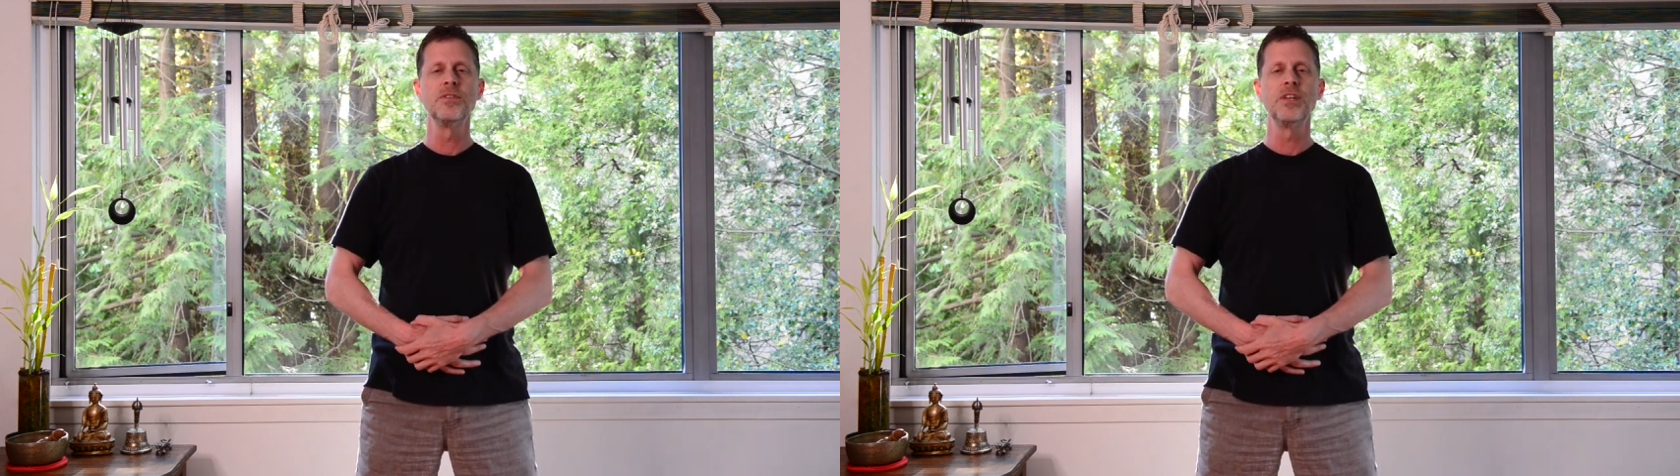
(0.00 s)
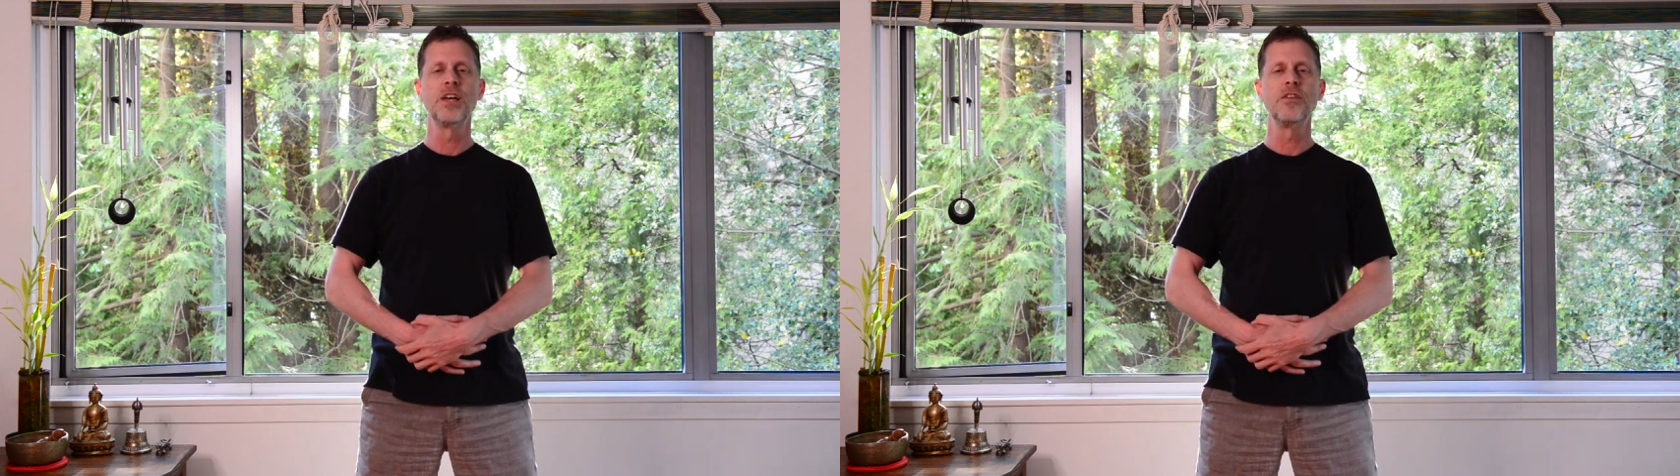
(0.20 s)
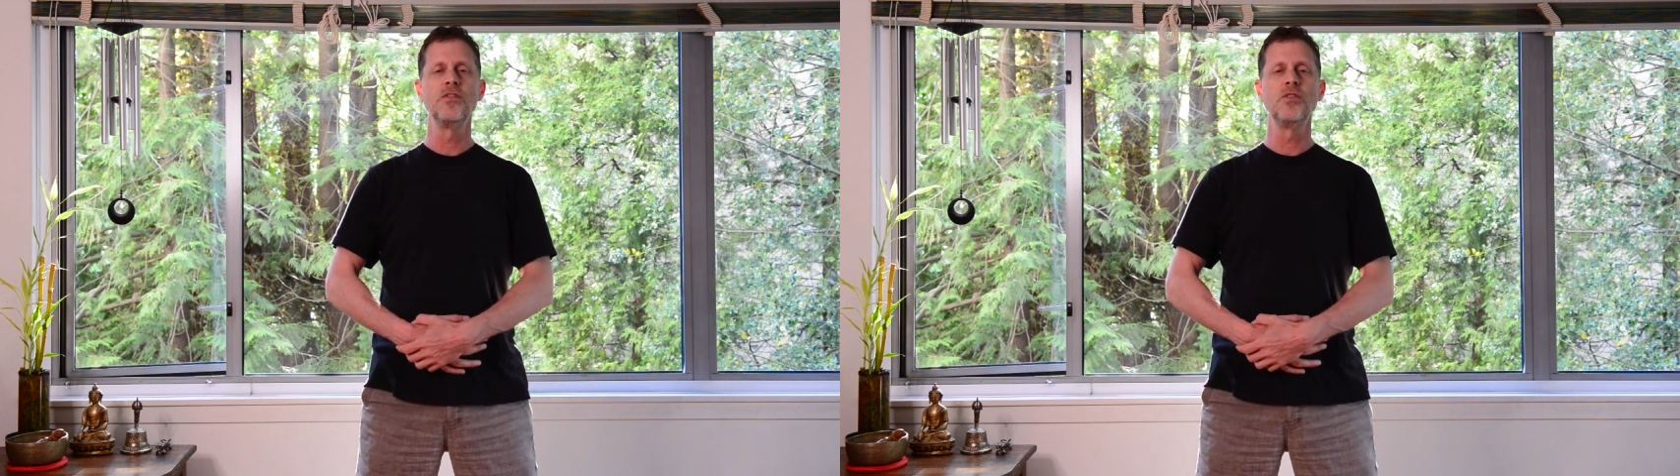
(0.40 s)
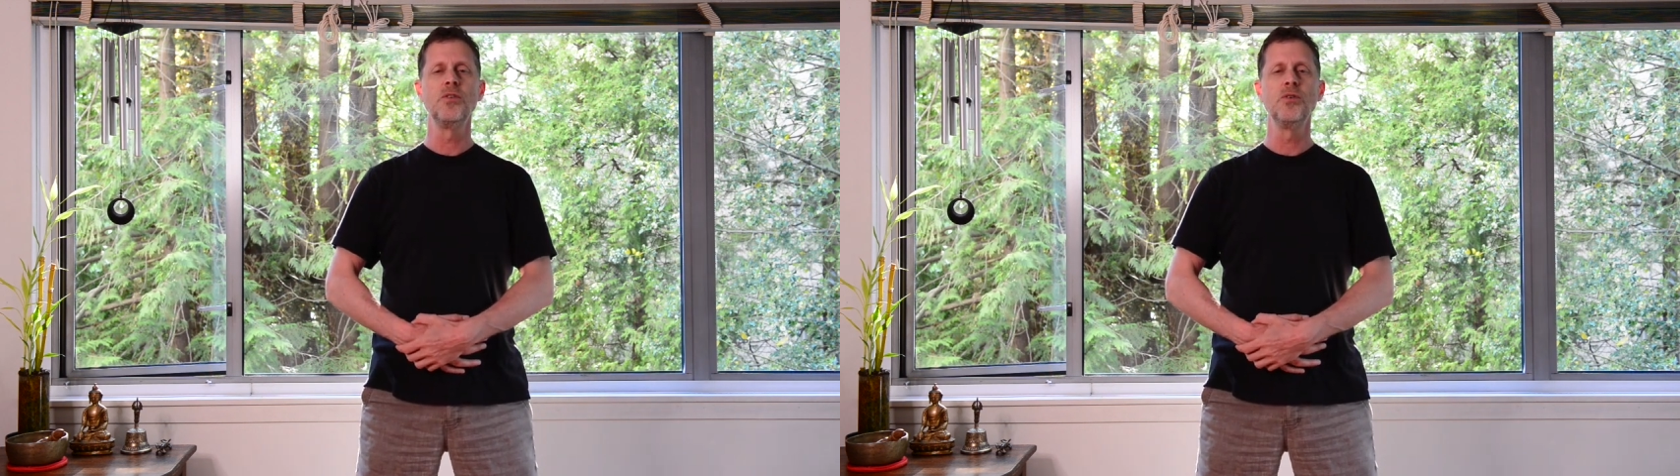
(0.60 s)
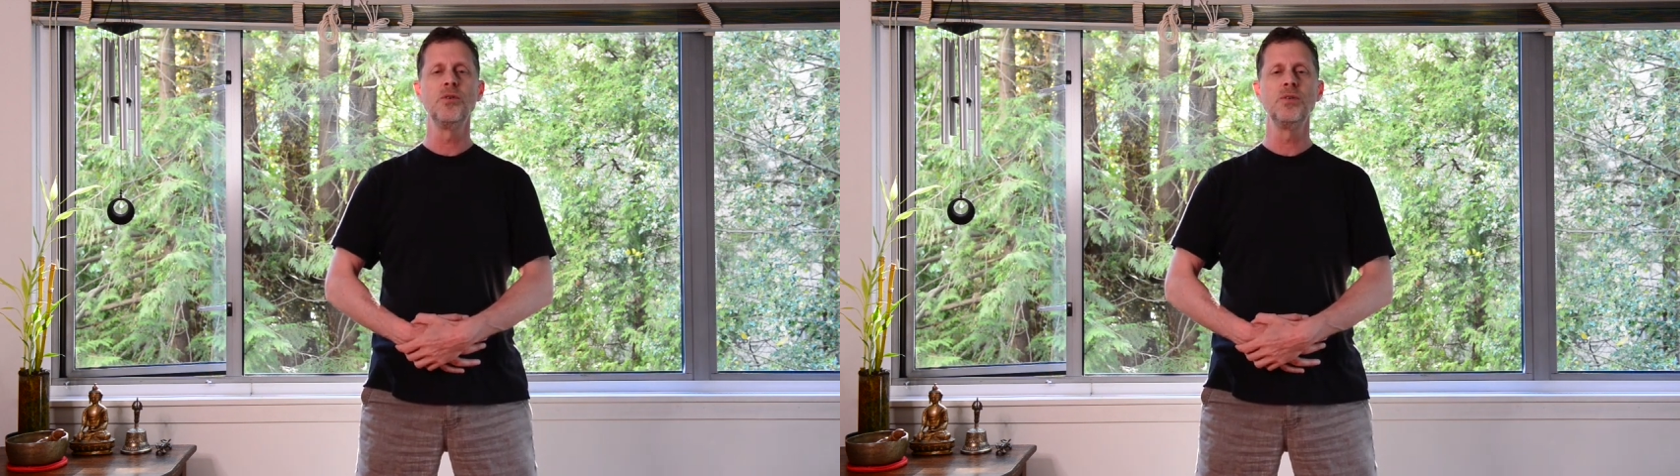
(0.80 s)
take a
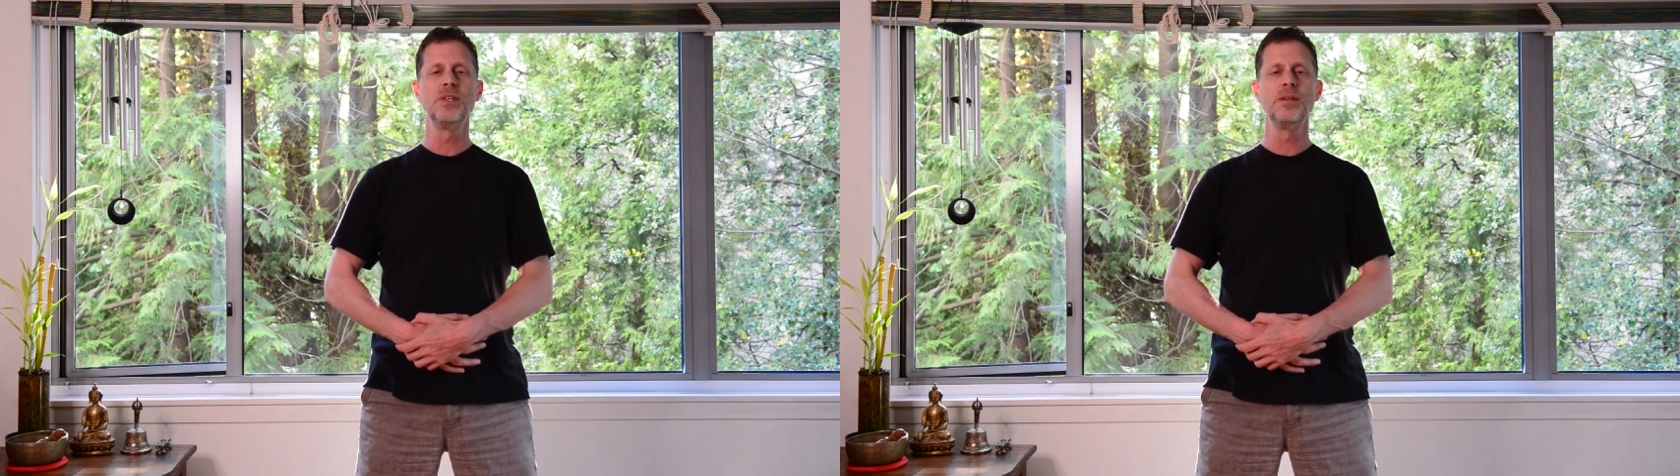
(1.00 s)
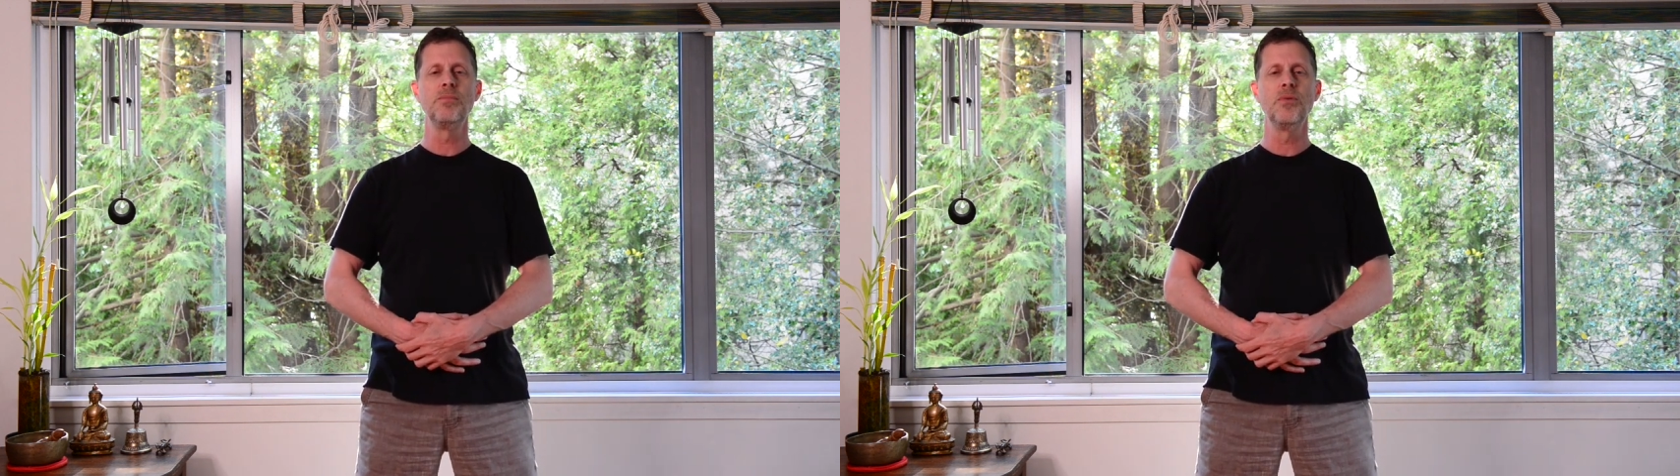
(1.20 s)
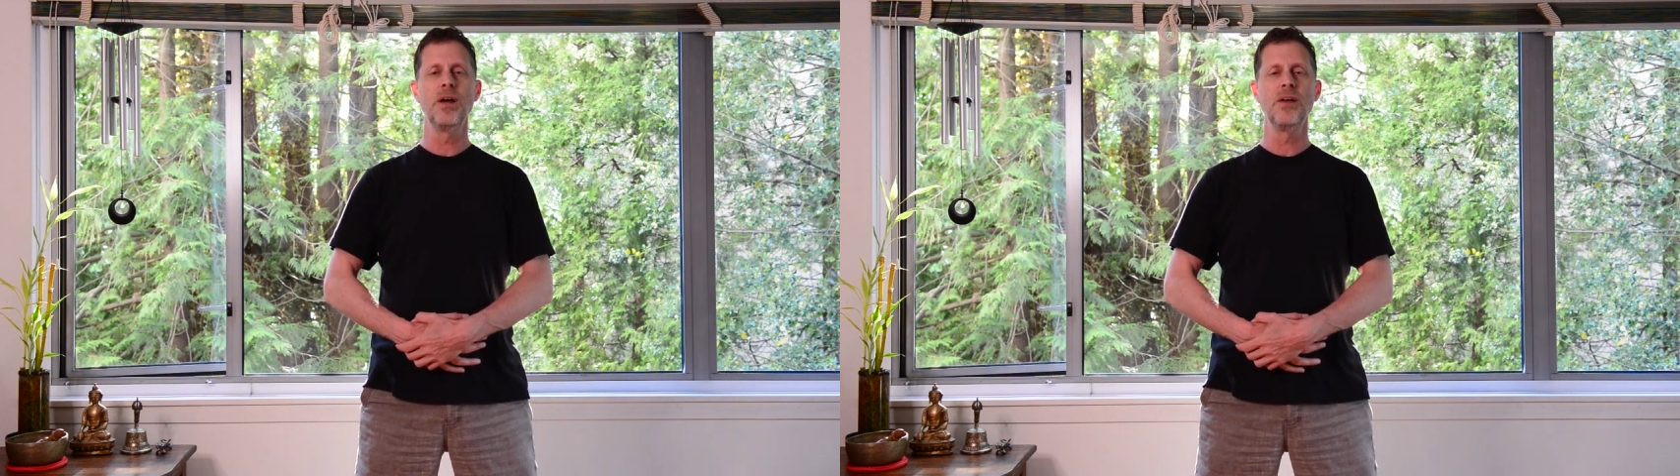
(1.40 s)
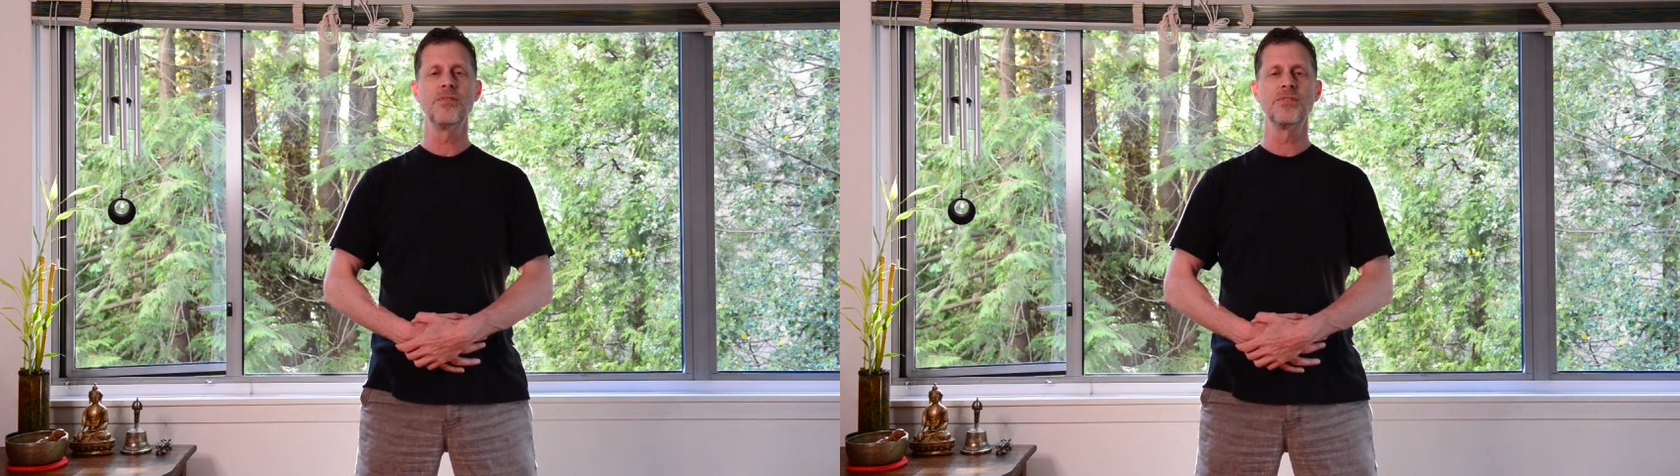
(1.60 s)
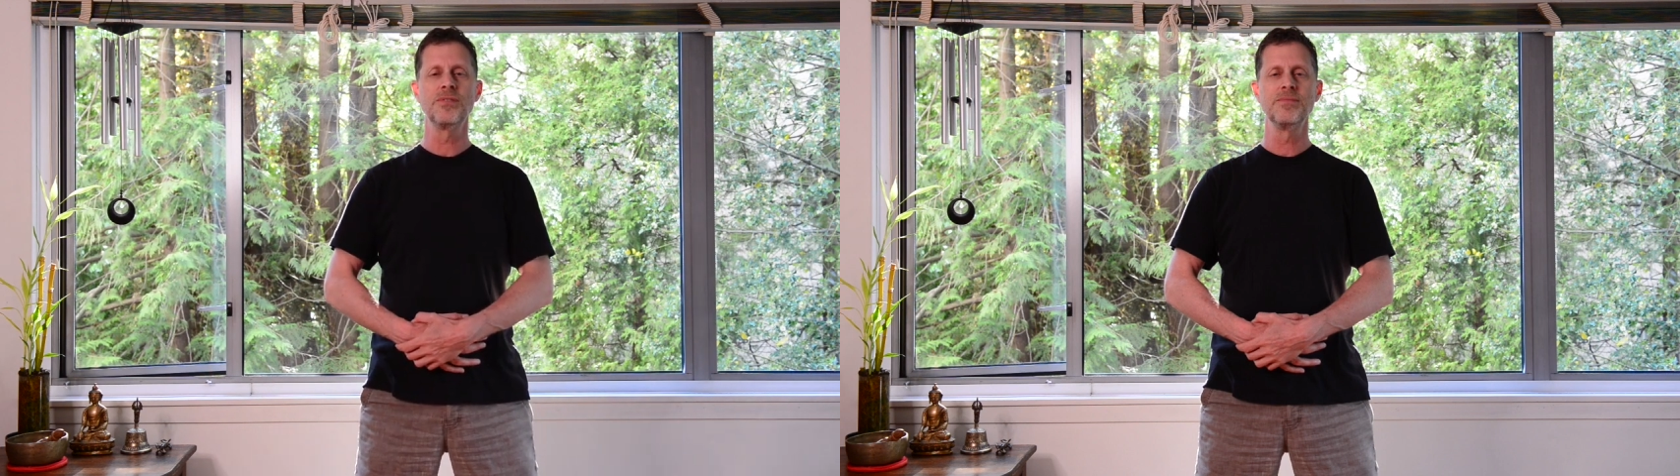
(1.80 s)
few deep
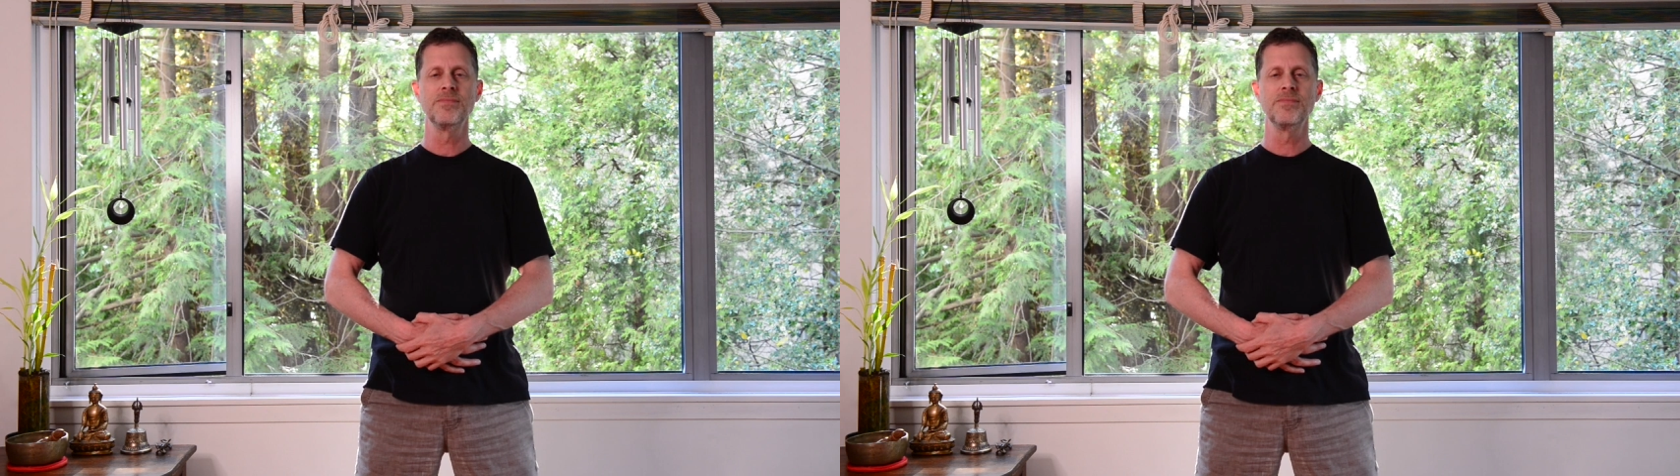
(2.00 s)
breaths,